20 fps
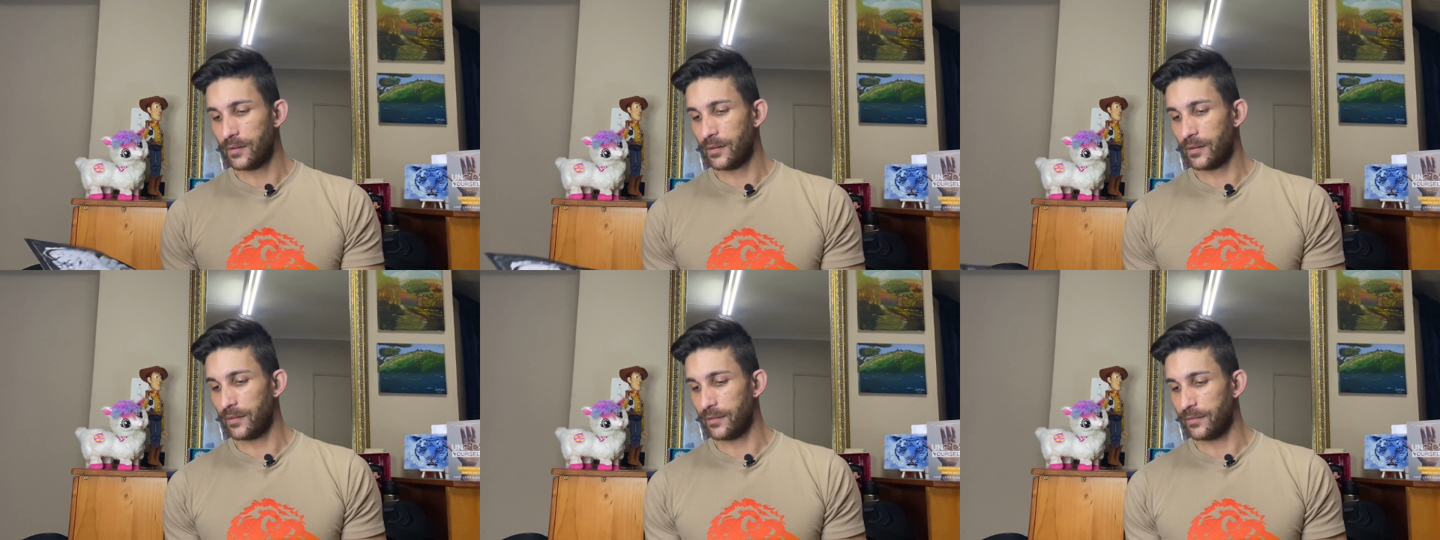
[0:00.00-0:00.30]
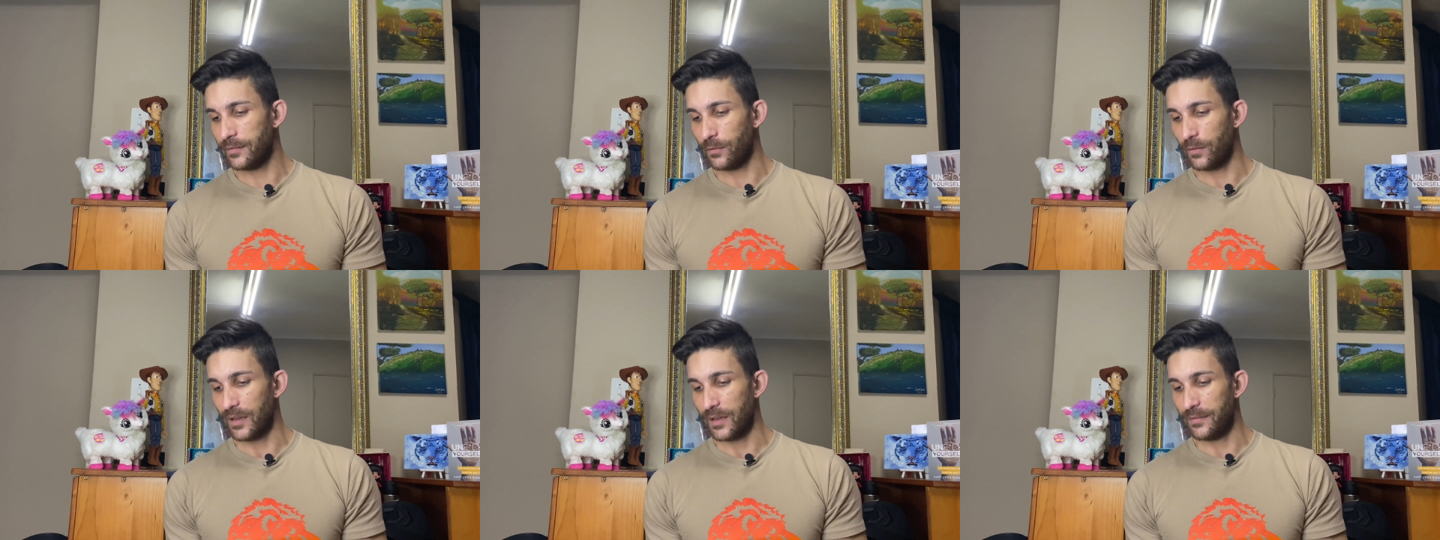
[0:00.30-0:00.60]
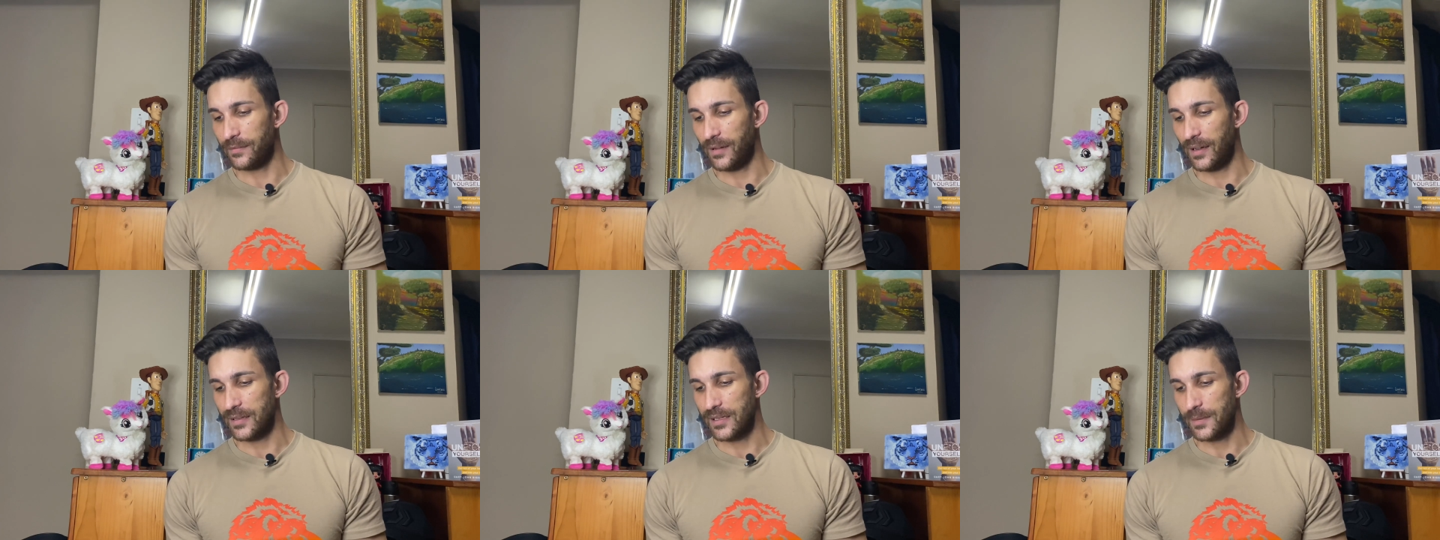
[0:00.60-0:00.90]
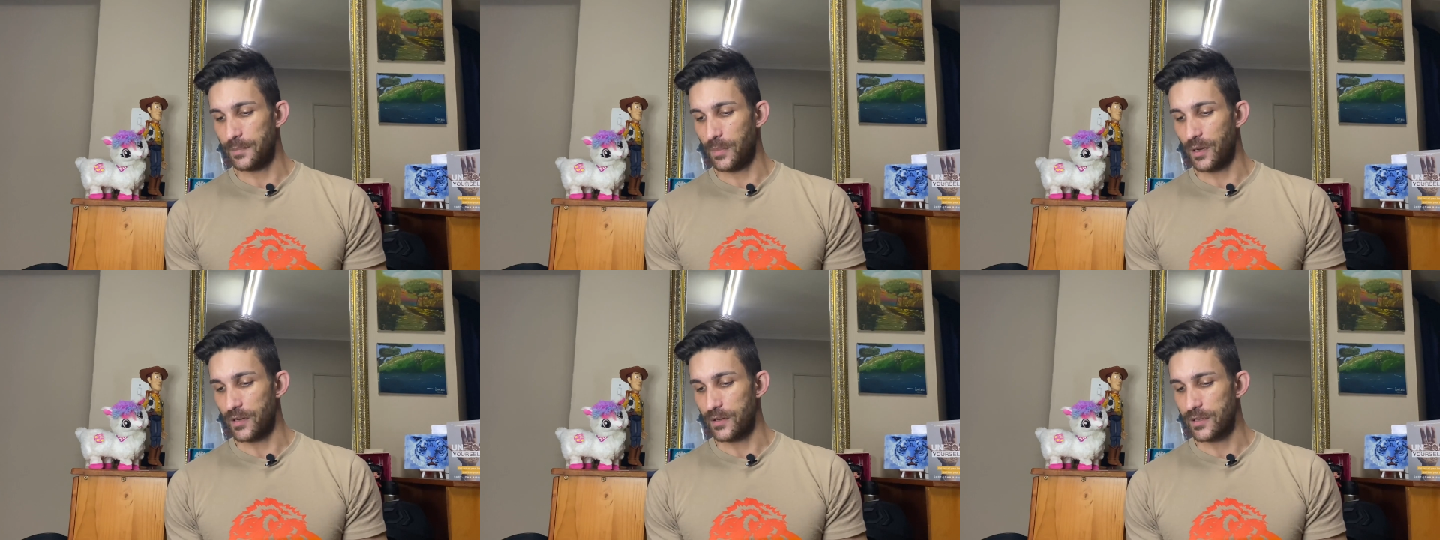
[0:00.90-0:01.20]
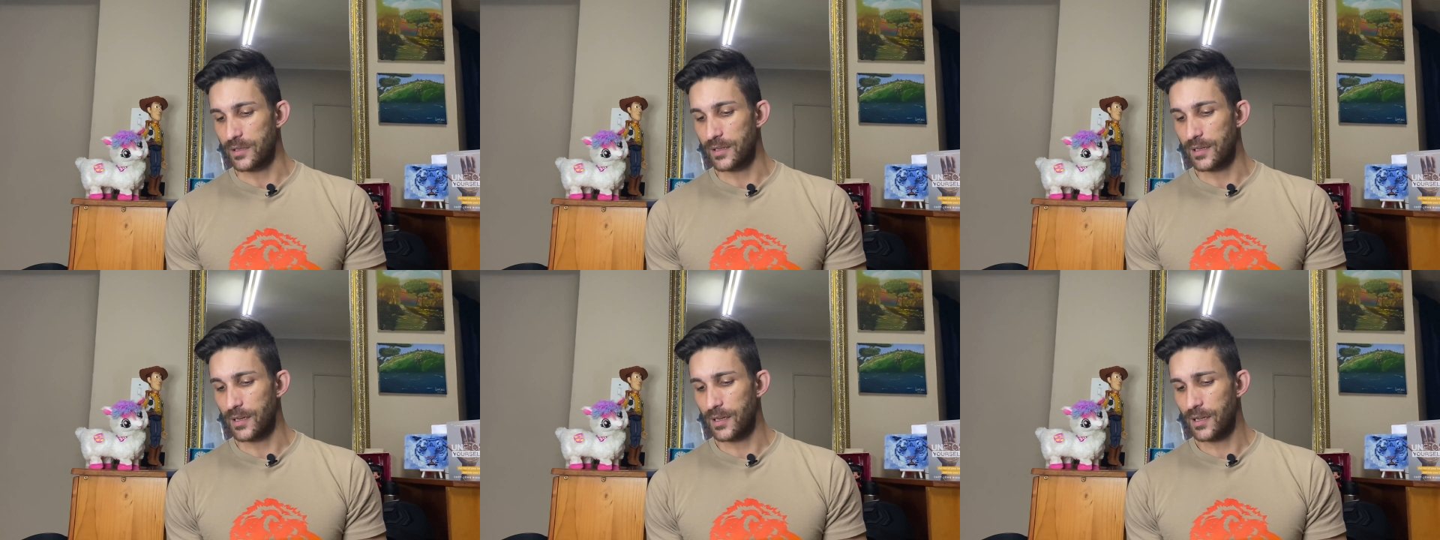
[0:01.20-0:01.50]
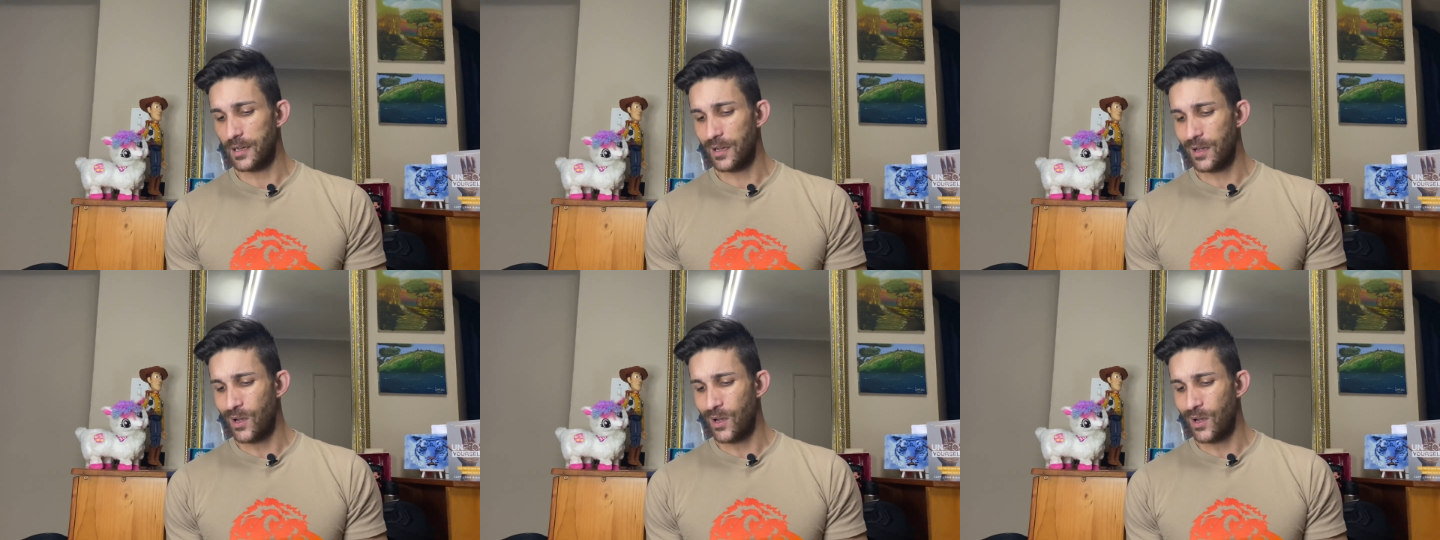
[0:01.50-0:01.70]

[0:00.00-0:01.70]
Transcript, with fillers: for the fuzzy poster,